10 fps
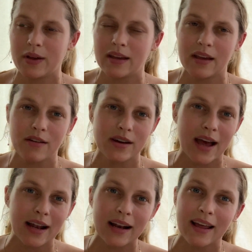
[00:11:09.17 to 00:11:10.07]
being here in
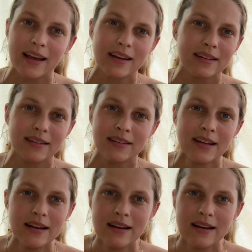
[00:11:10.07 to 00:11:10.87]
Adelaide and